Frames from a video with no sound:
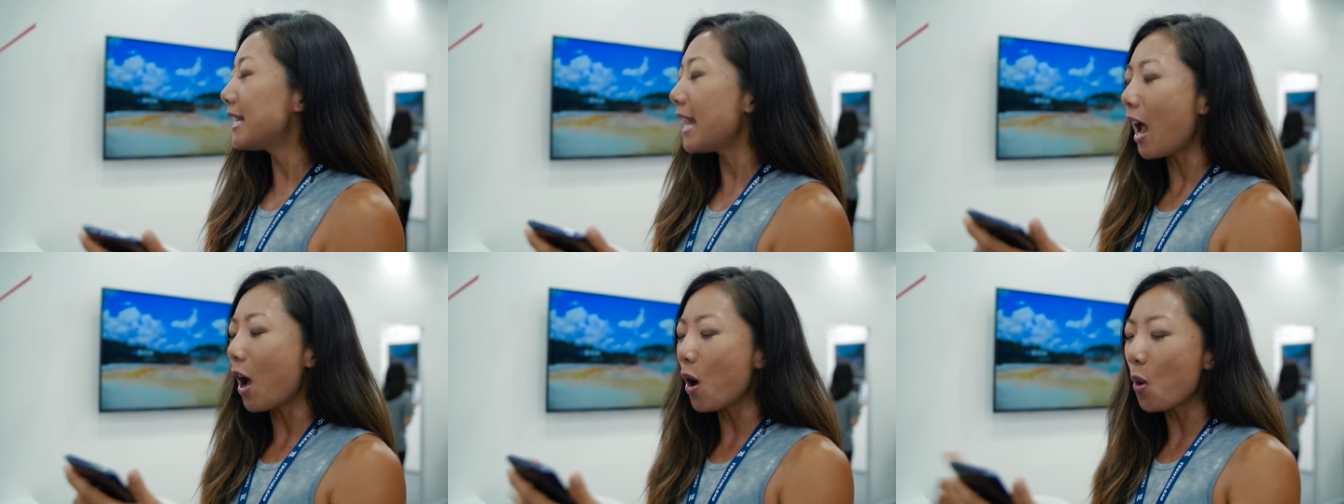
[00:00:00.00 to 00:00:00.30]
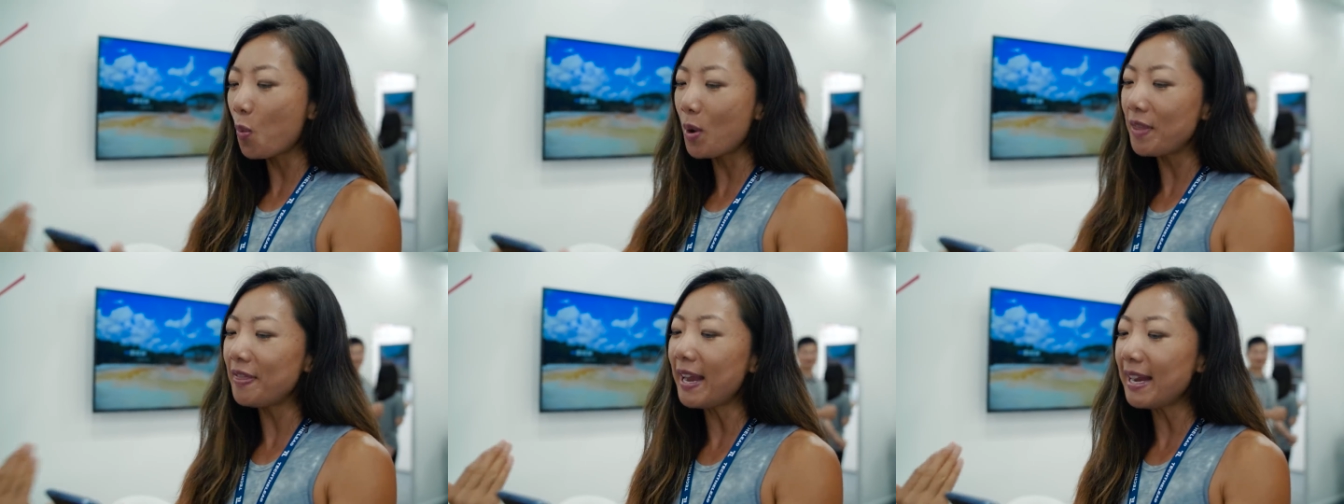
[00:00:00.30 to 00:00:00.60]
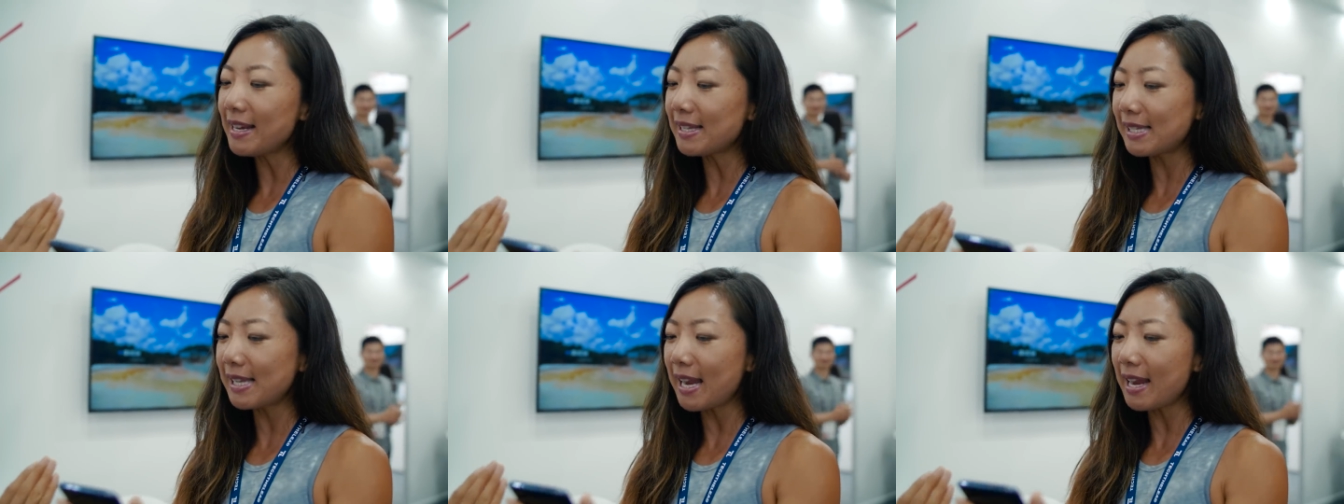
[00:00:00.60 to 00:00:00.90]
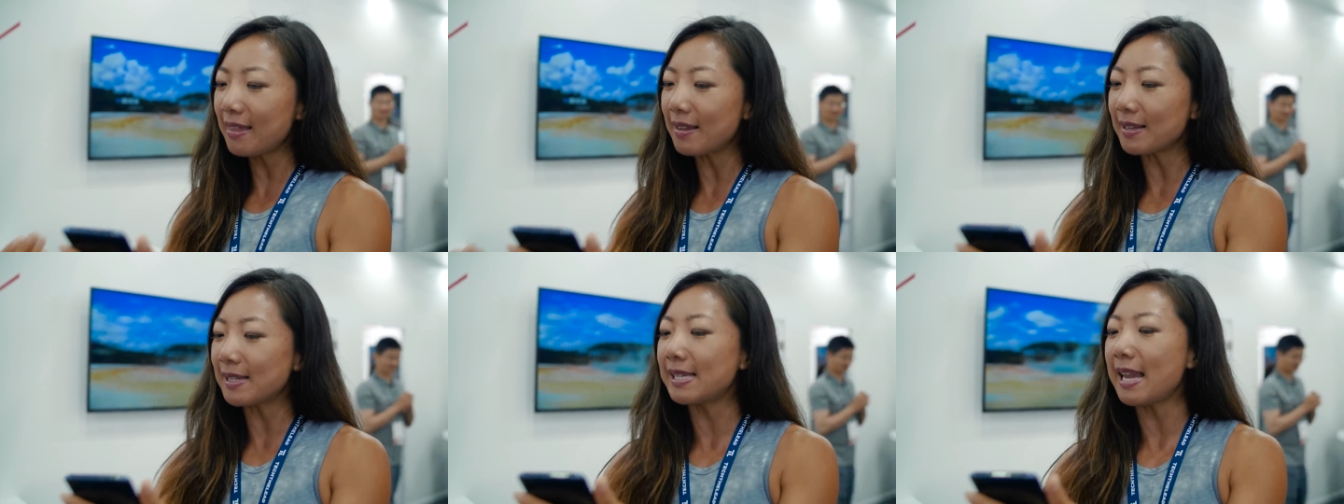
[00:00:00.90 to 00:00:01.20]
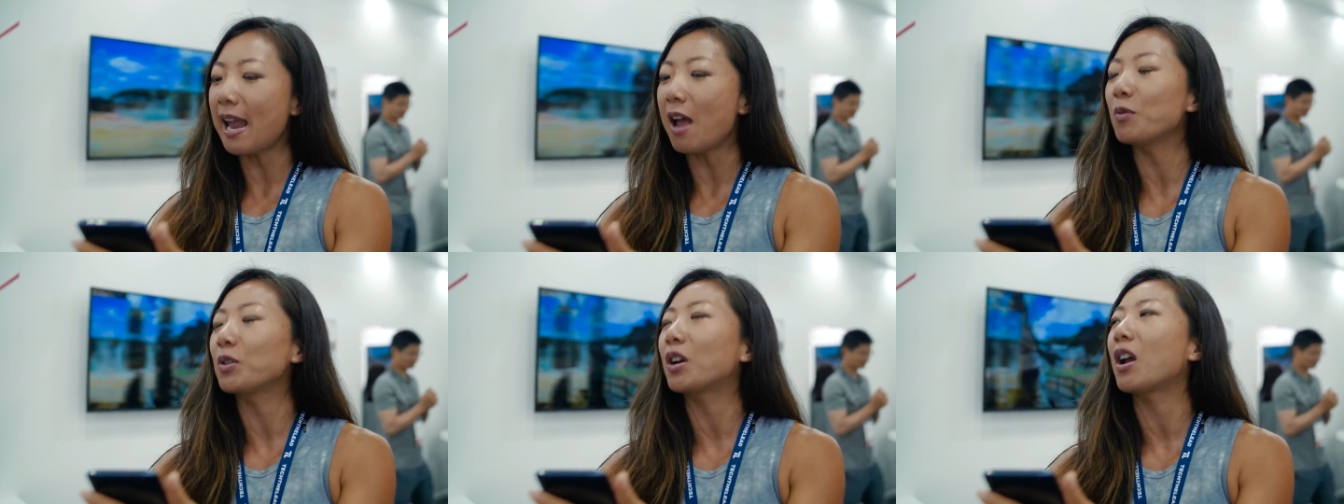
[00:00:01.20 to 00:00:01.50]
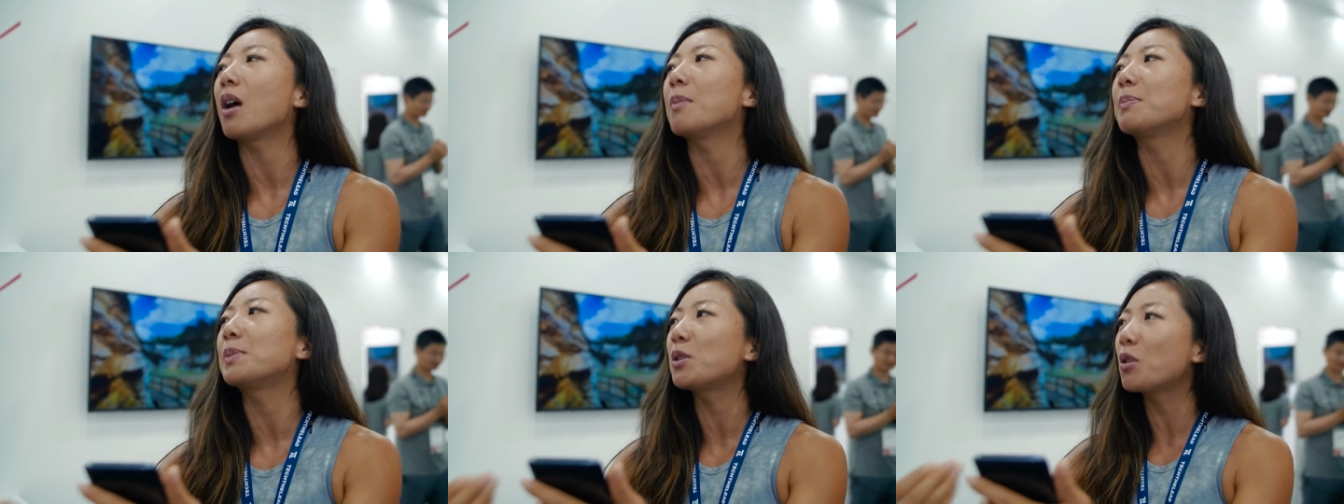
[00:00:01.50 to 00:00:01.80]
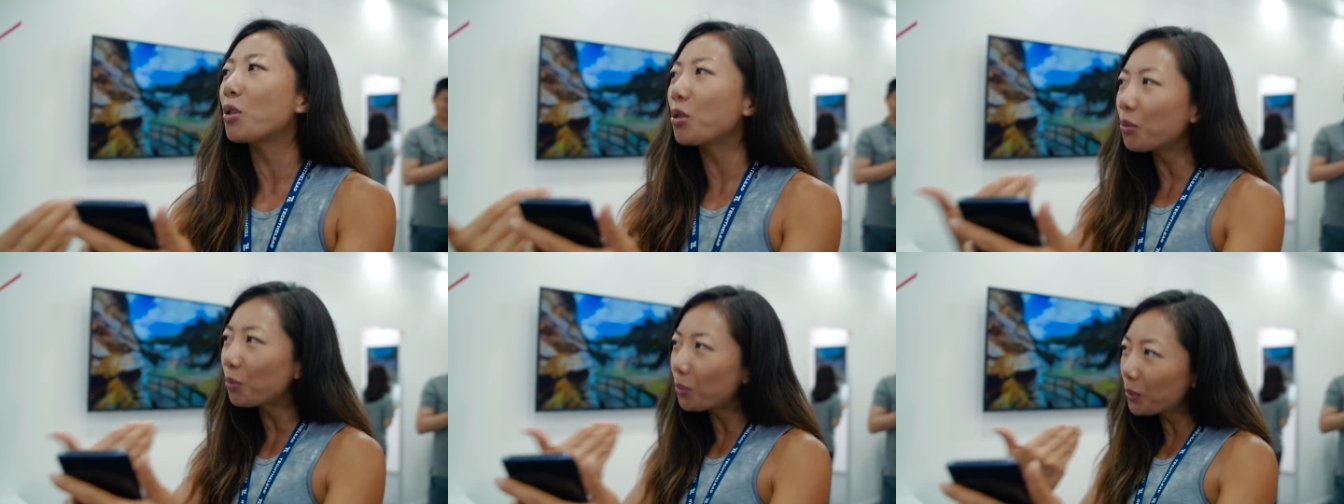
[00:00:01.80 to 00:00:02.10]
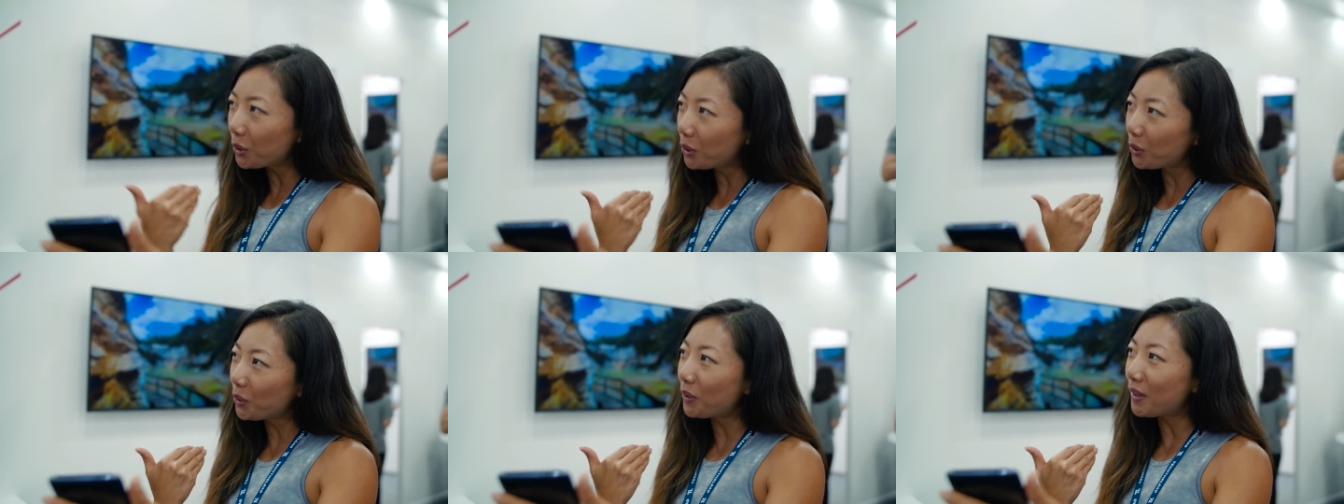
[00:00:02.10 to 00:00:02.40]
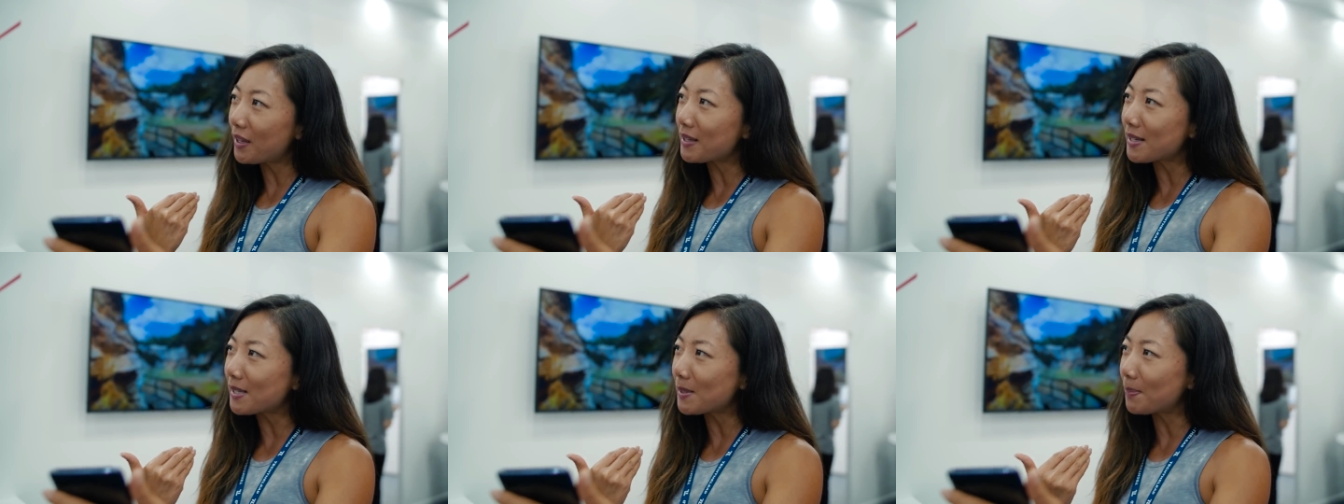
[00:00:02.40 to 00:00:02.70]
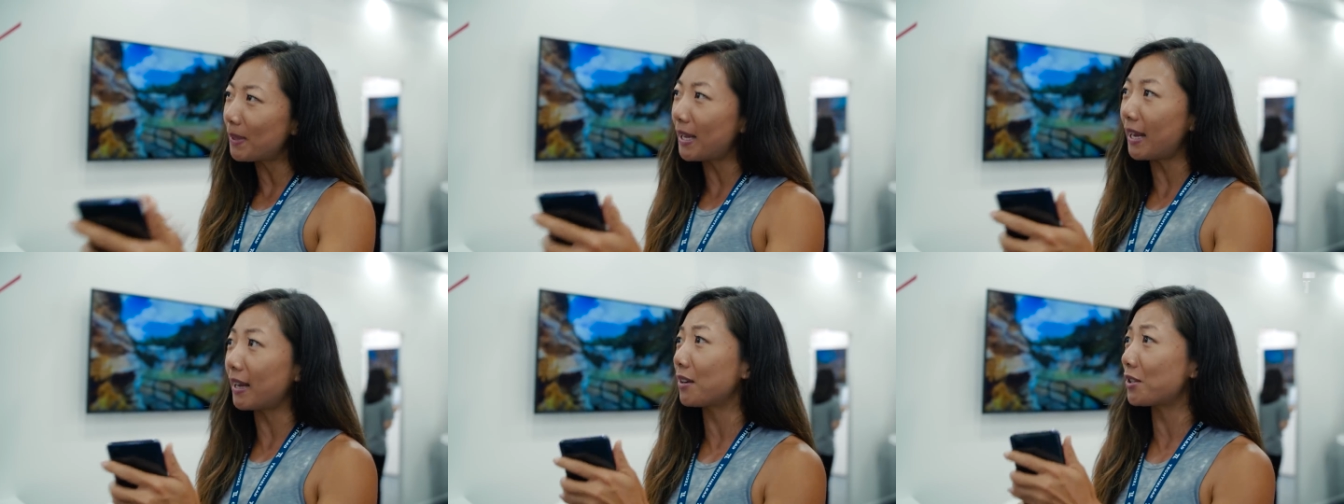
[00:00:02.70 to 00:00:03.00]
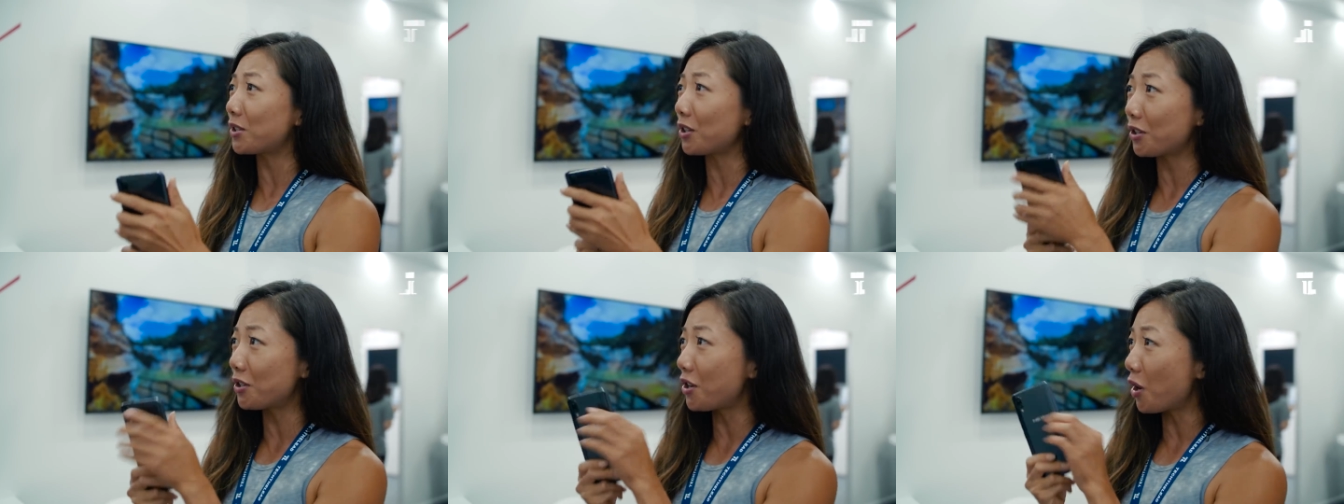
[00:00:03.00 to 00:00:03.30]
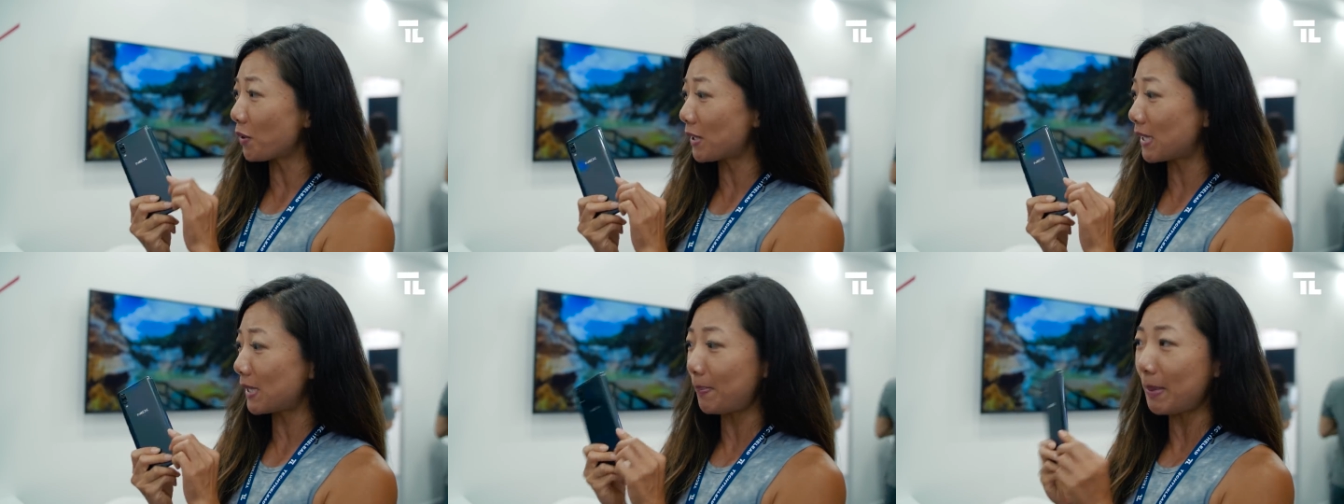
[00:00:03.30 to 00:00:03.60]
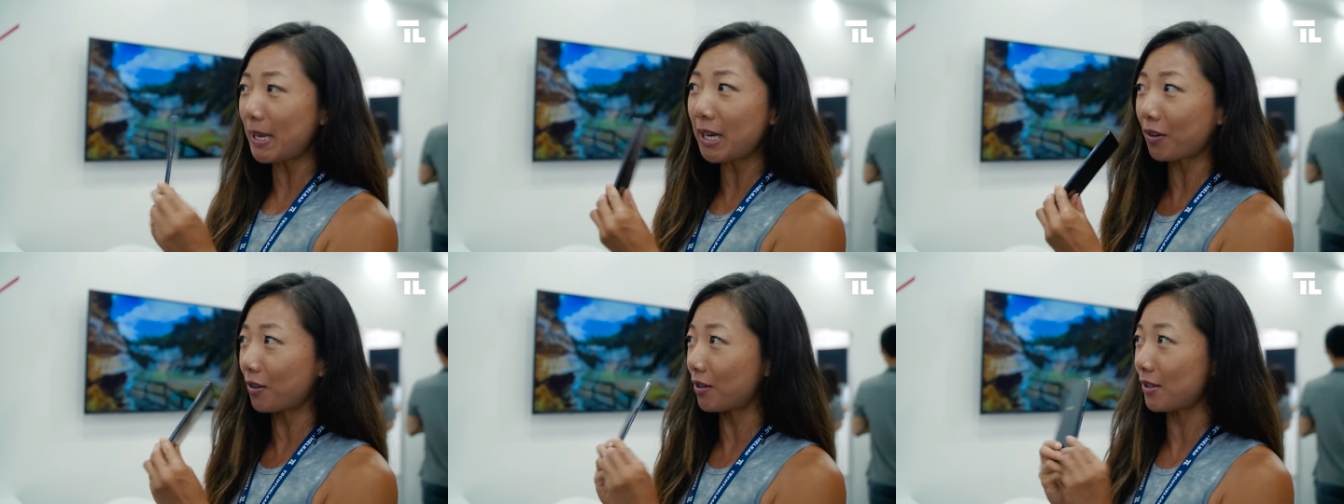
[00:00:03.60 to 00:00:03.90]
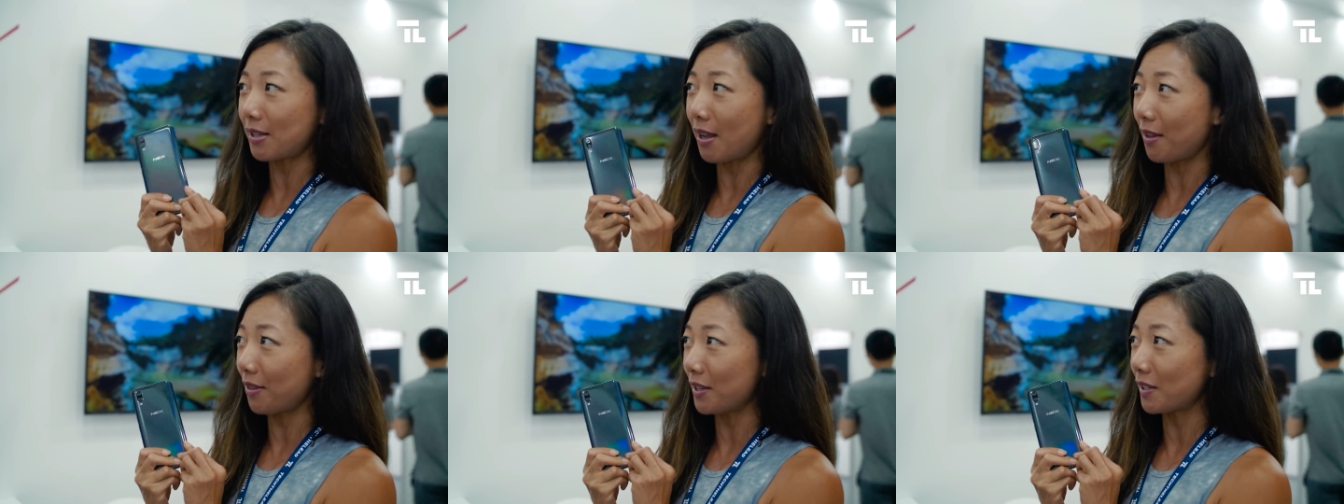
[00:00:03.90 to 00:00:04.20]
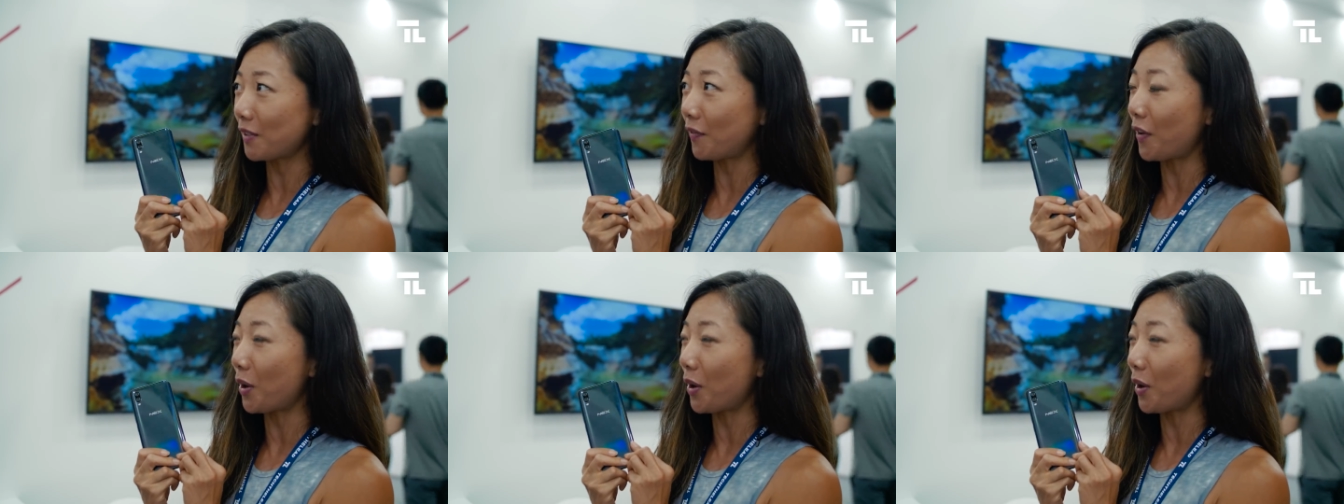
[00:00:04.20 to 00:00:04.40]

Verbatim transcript: Now, when they say the sound comes through the display, because there are no speakers on this